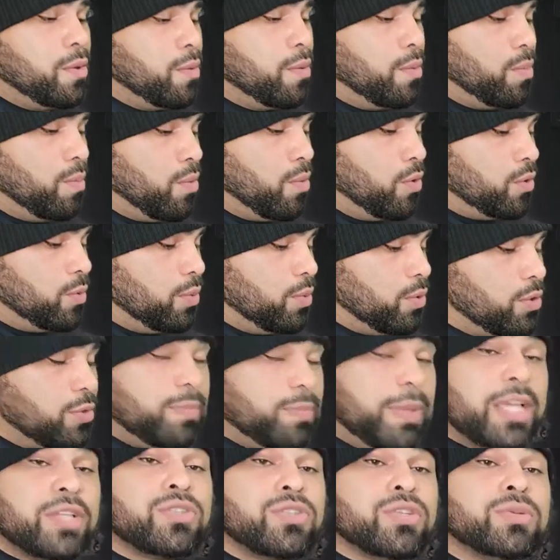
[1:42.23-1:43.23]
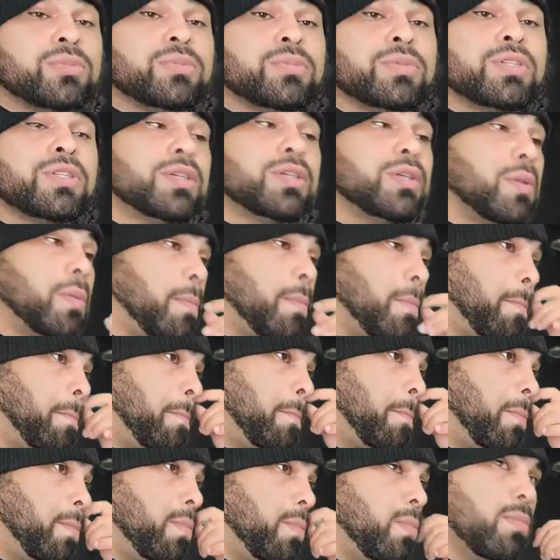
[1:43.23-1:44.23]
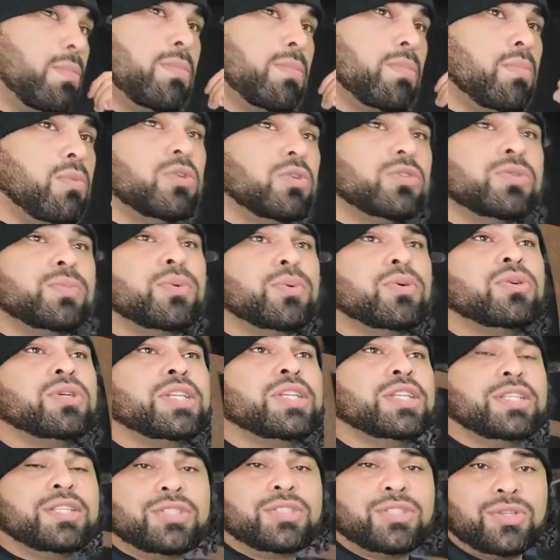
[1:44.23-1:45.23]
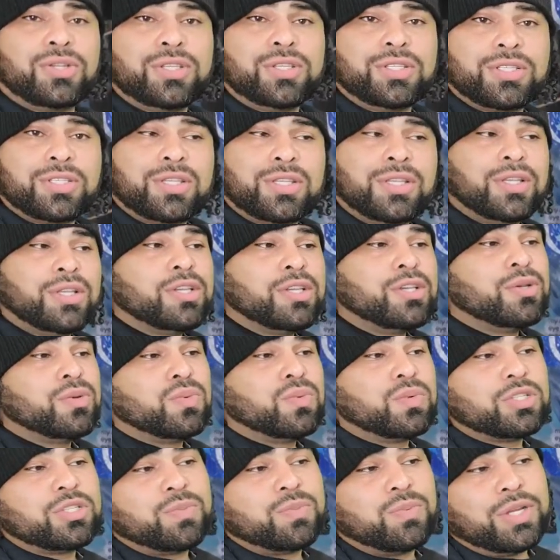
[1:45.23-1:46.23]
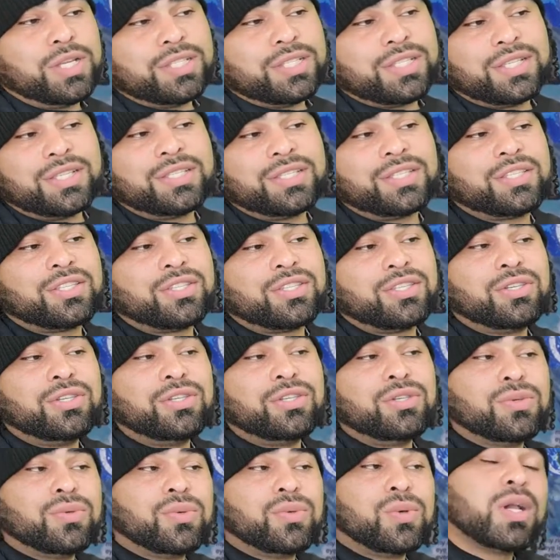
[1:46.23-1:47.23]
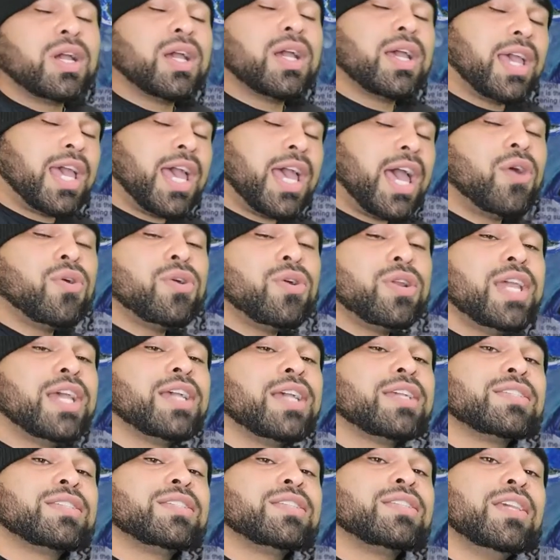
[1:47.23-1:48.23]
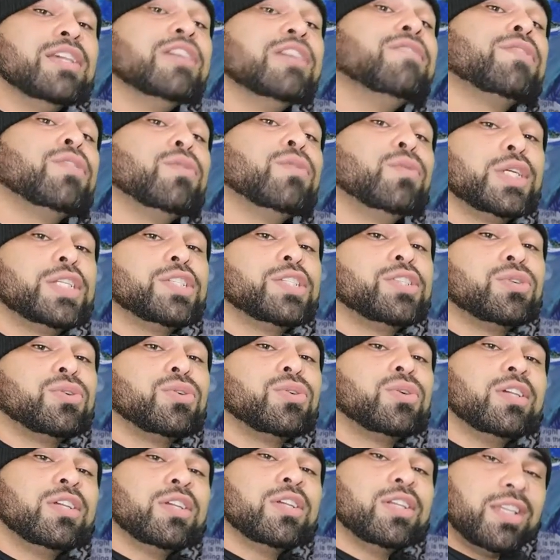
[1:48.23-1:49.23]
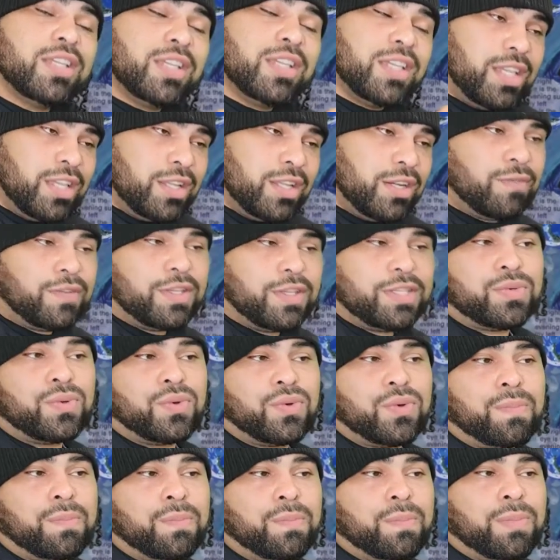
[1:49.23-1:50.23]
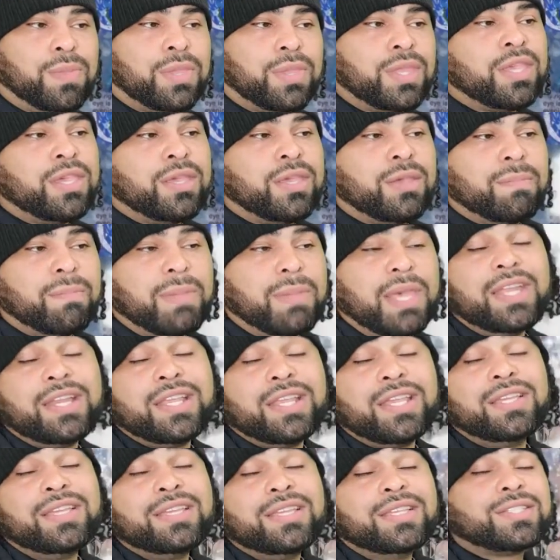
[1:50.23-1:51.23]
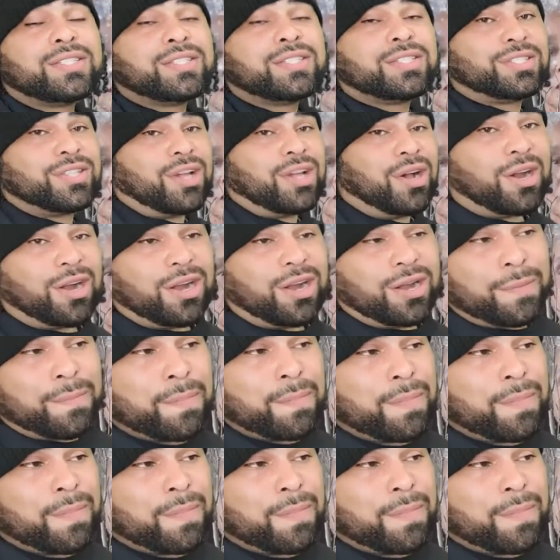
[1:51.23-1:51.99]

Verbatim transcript: multiple spectrums, multiple industries, which brings us to our next influential individual, Betye Saar,